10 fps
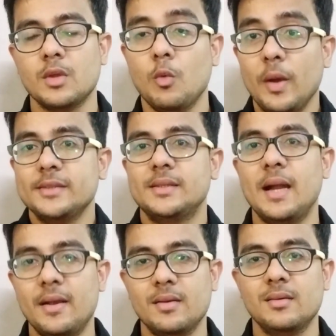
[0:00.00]
Why is
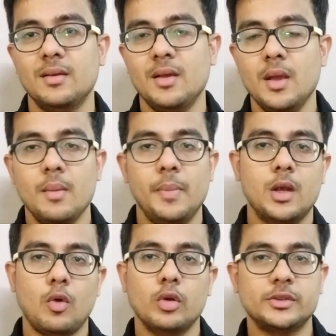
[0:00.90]
that?
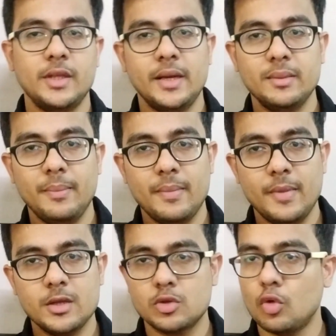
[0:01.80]
Because their aim
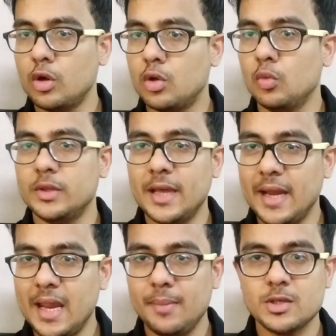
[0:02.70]
is not
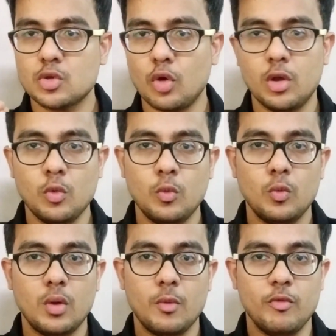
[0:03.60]
to
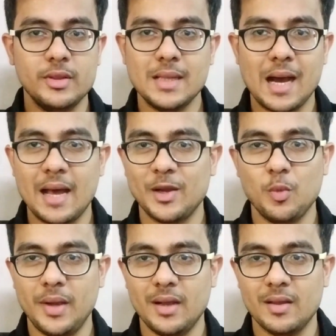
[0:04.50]
win the
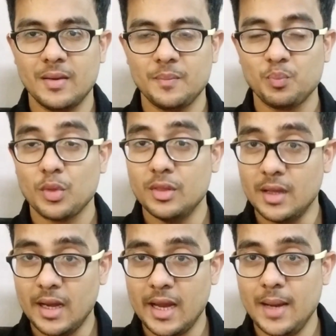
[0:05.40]
argument.
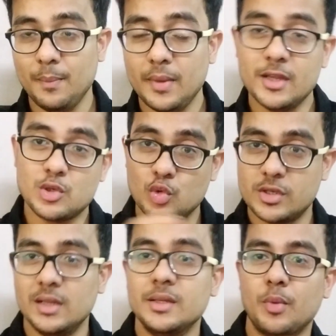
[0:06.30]
Their aim is to
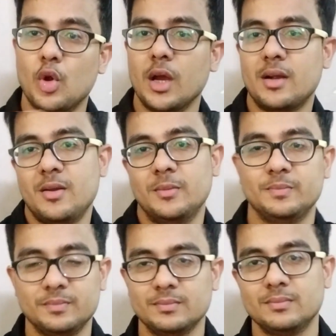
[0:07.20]
sell the product.
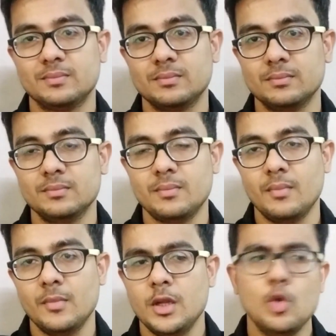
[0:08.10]

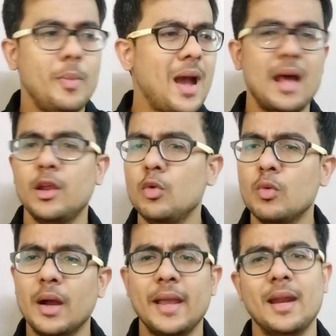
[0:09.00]
You may
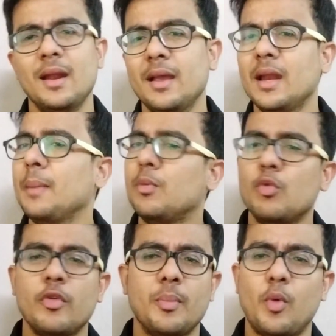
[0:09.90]
argue again and again and
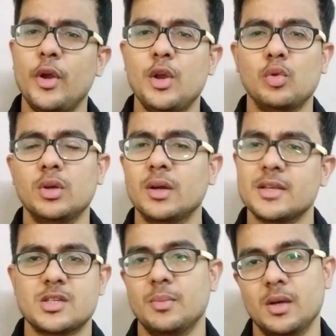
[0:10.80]
prove your point to the
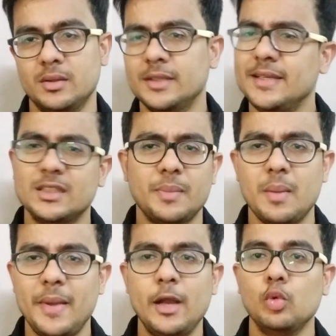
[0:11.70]
customer. The
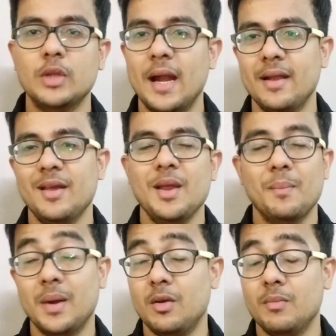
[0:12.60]
salesman may do that.
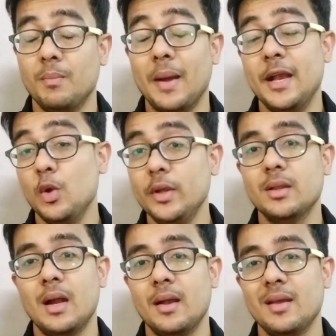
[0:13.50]
But by doing
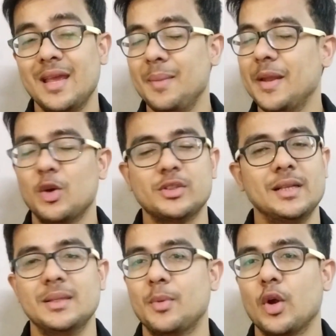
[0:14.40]
that, he may not
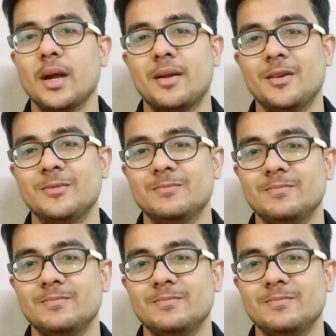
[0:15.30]
sell the product.